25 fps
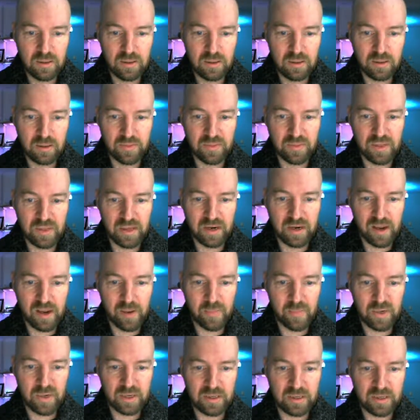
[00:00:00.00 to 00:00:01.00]
And then
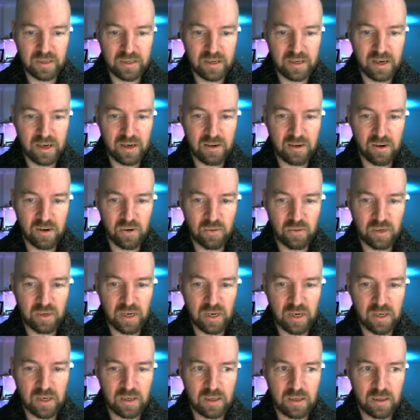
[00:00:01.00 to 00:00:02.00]
I'm going to click on
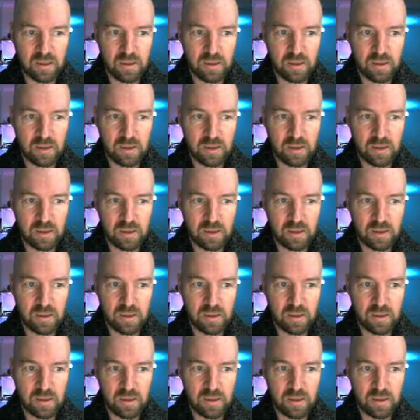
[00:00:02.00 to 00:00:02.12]
OK.